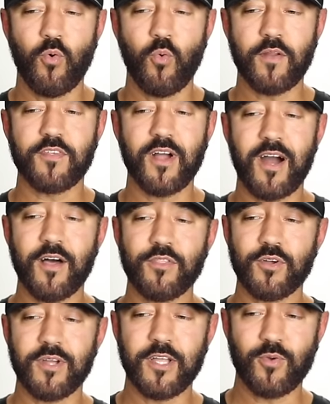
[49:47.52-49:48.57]
one of their
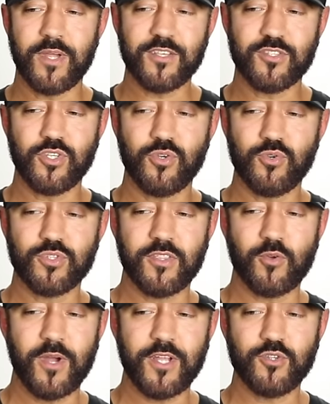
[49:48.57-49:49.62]
other ingredients used in
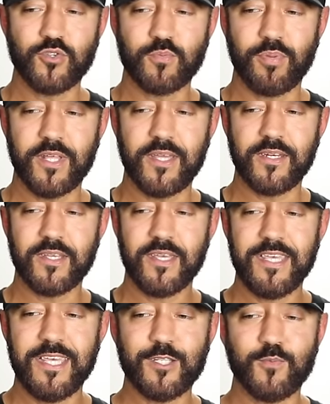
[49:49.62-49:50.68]
the red juice blend
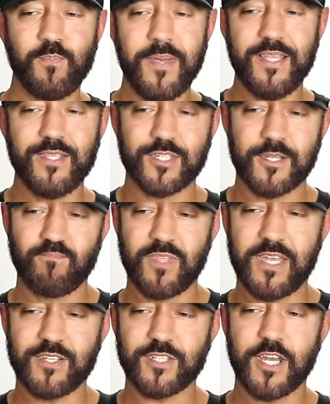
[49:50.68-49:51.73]
is beets.
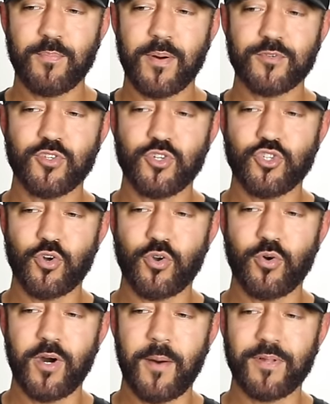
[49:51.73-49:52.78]
And a study published in the
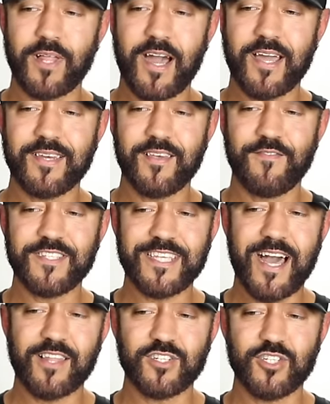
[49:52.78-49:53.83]
journal Applied
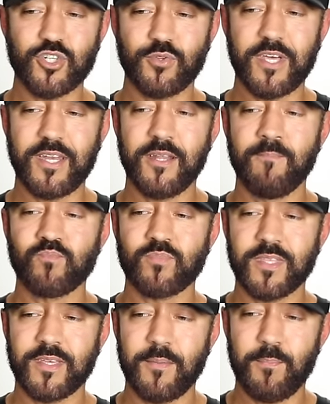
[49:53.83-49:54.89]
Physiology showed that
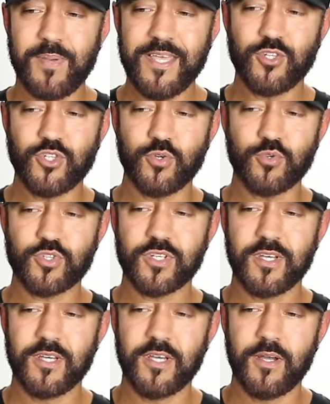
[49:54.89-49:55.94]
beet juice
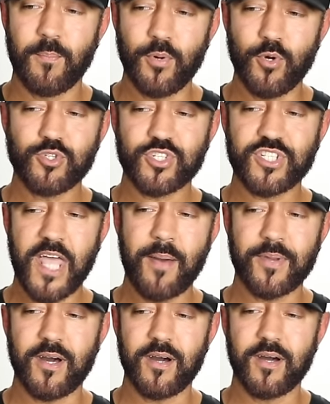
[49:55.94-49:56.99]
boosts
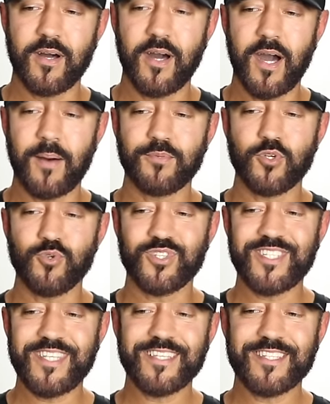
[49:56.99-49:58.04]
stamina up to
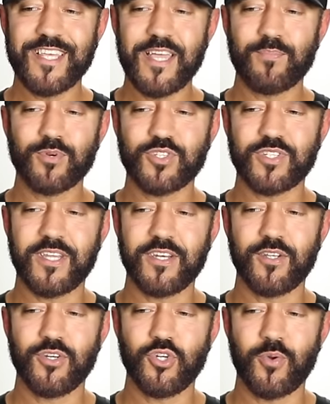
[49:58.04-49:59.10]
16%
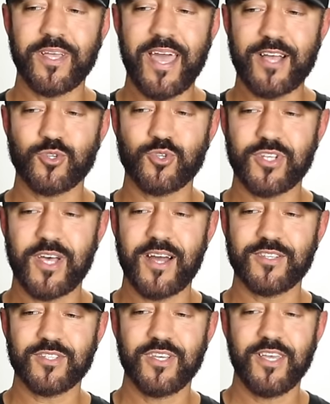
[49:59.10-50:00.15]
during
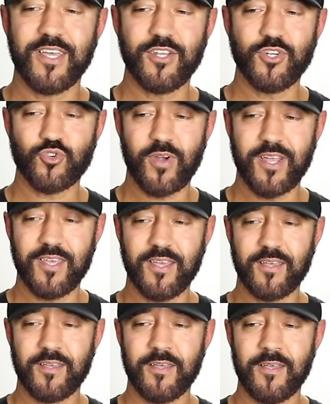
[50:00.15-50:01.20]
exercise and training.
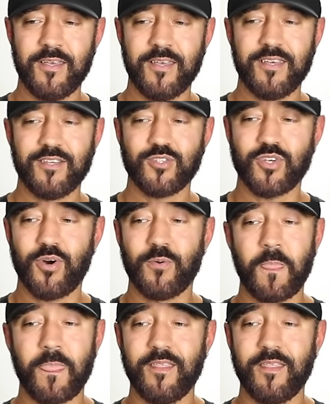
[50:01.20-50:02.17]
So,